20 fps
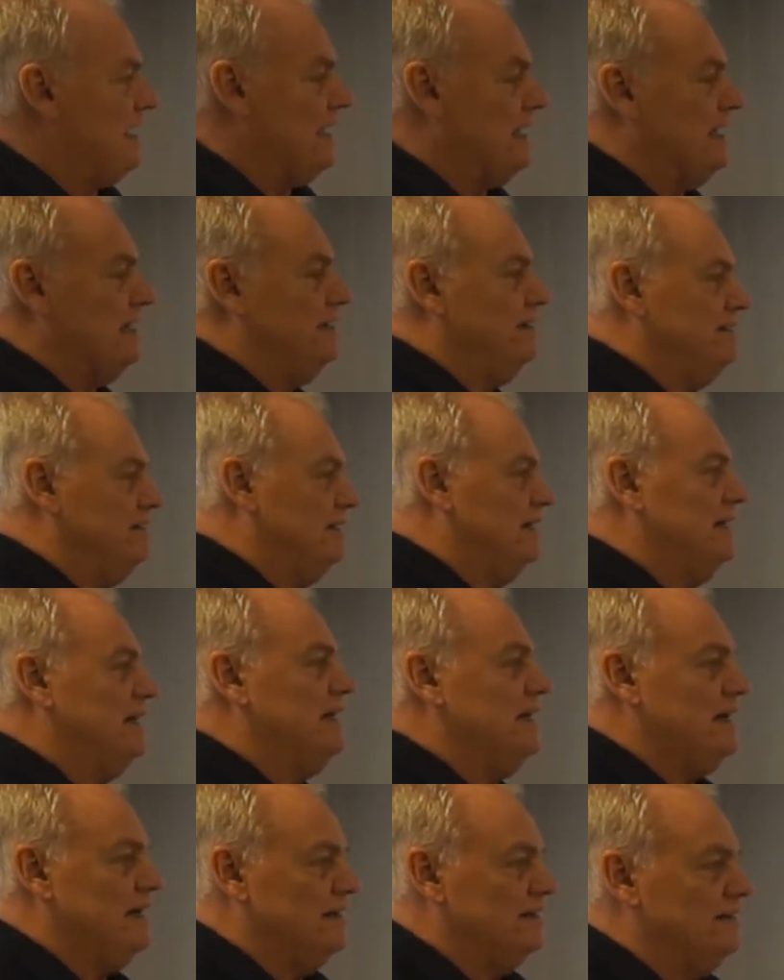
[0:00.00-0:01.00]
And
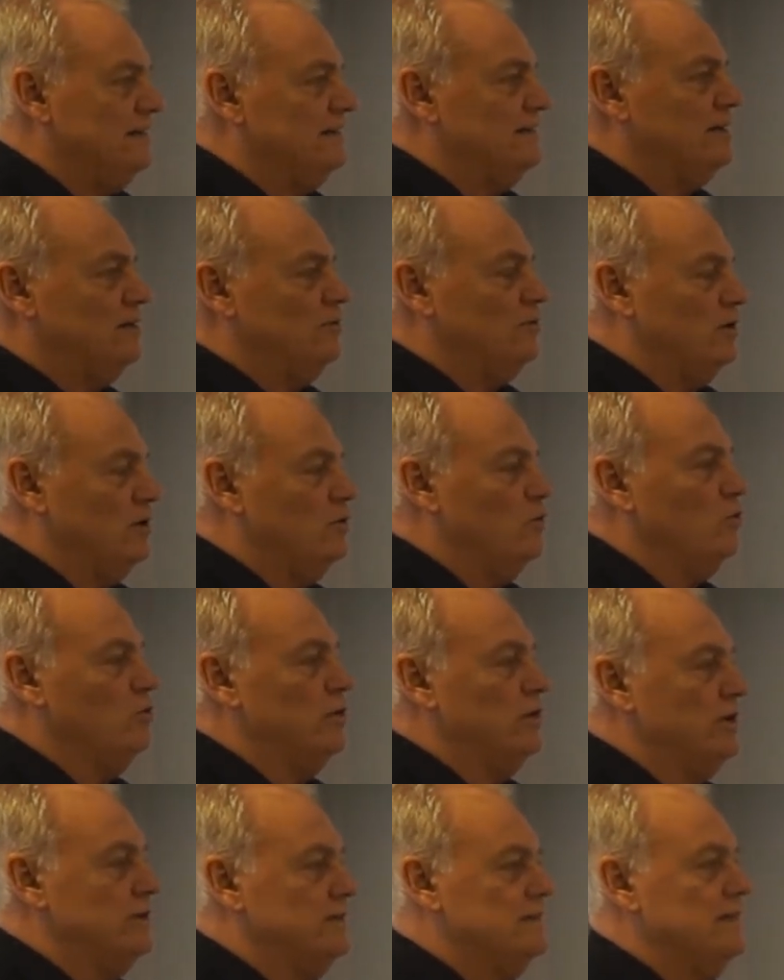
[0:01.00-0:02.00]
again, a
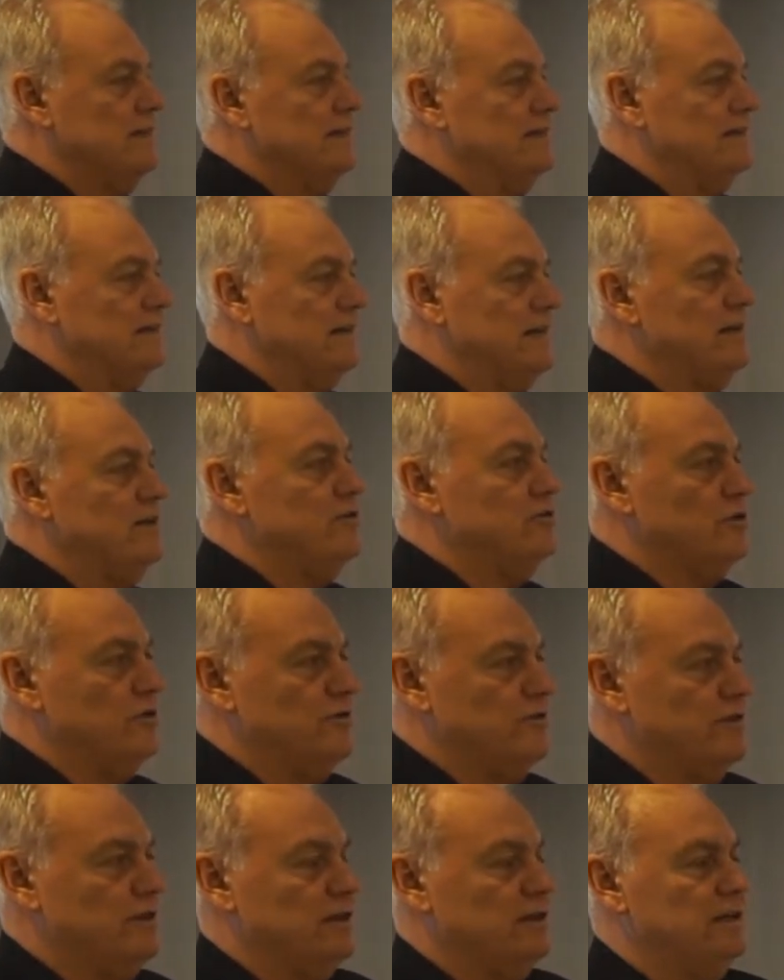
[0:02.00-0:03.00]
work that
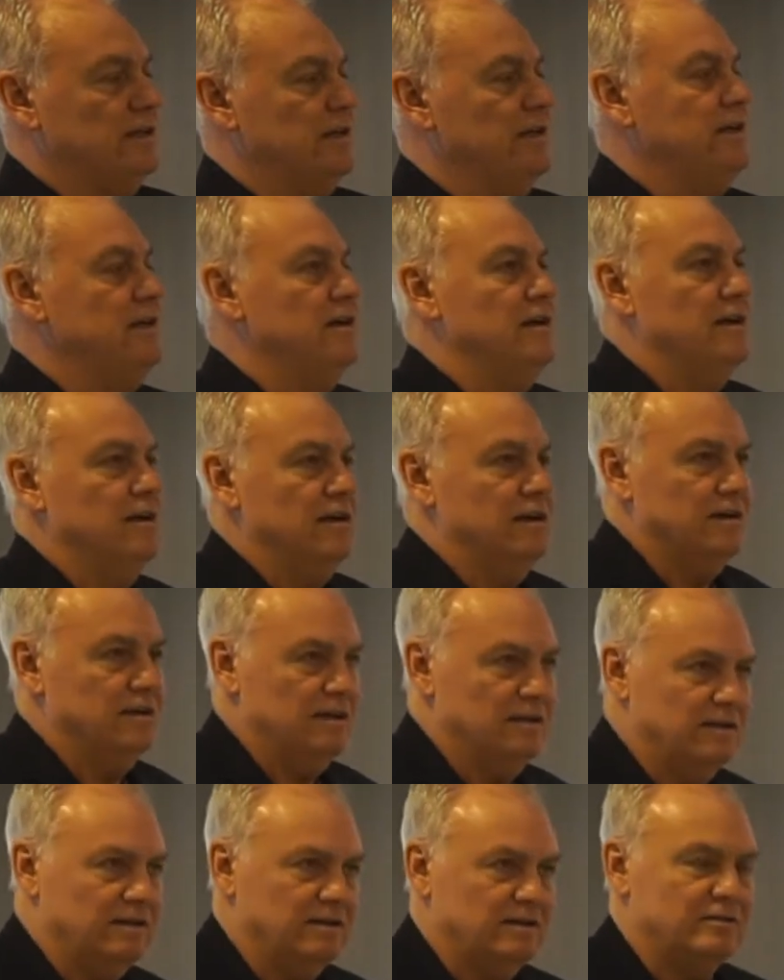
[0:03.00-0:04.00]
interestingly
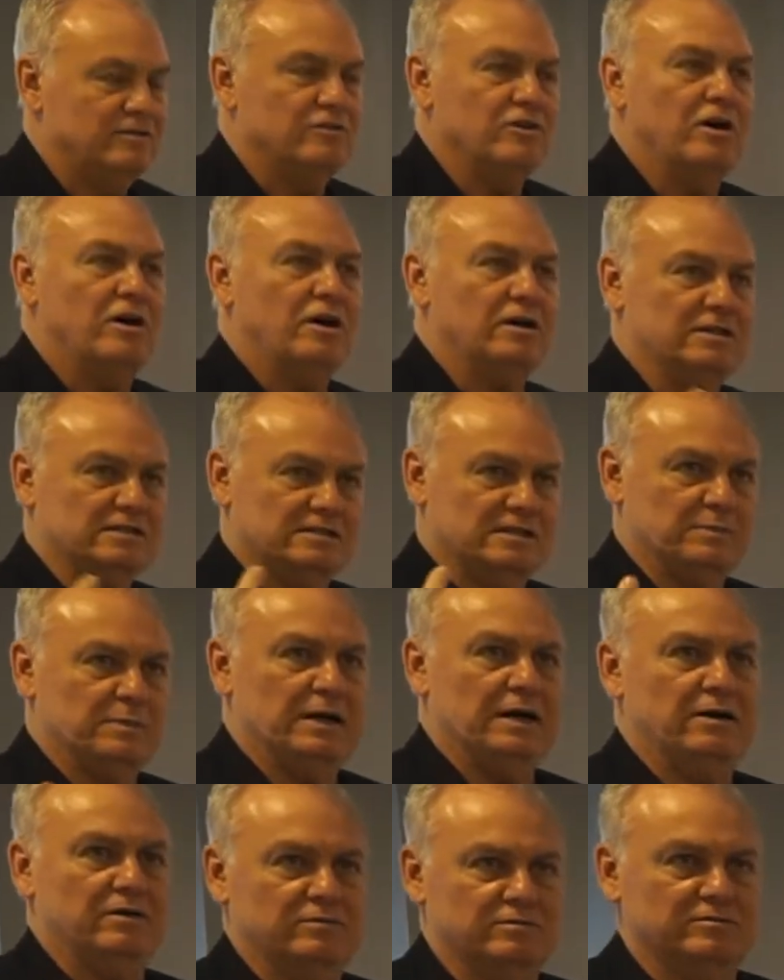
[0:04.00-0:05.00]
talks
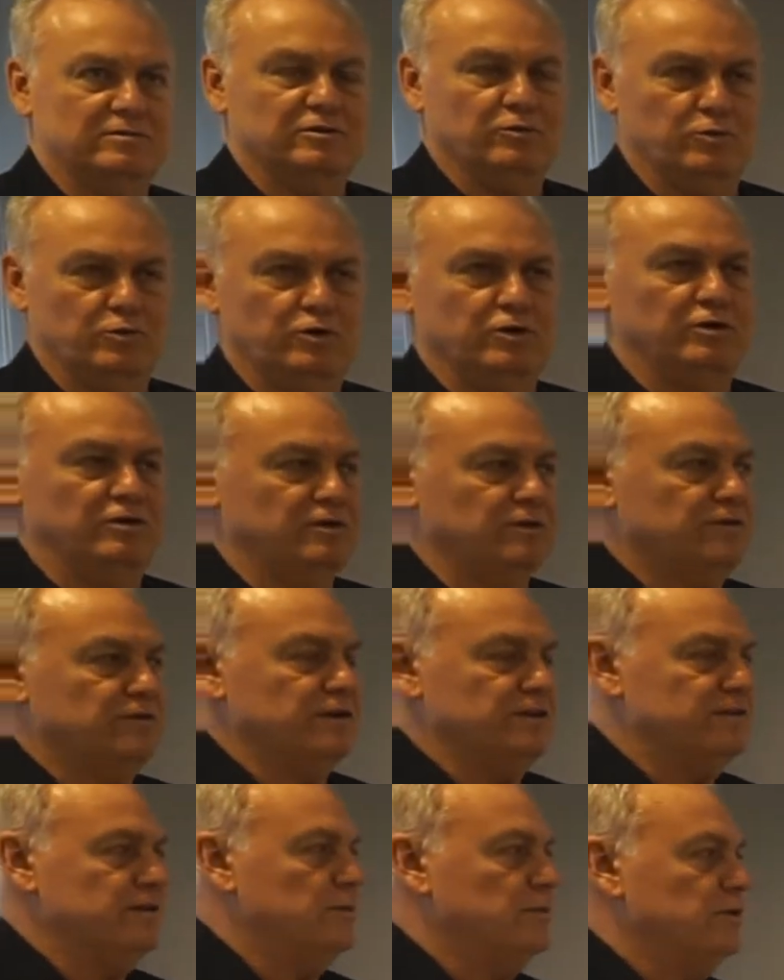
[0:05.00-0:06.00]
about the world of
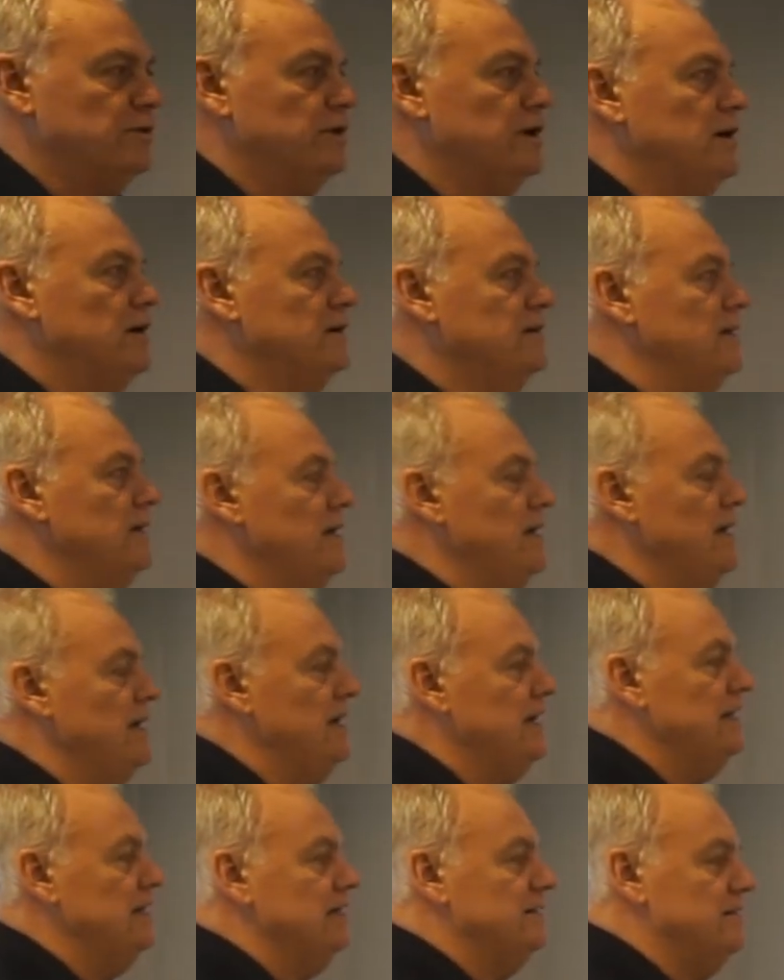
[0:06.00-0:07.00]
contemporary art
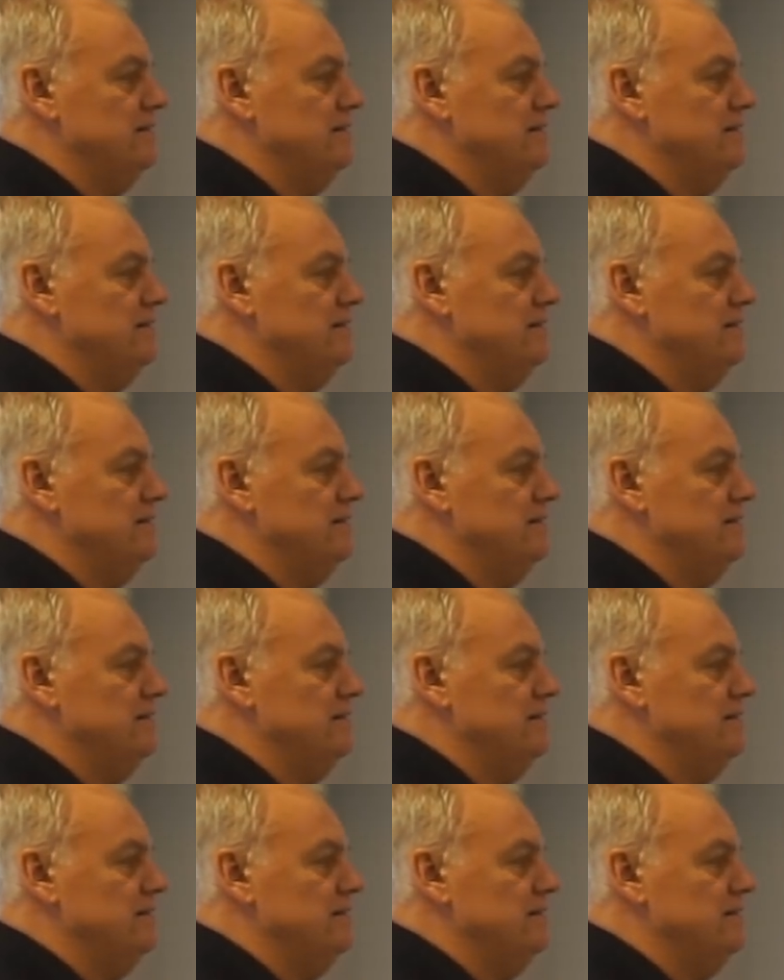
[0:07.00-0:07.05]
in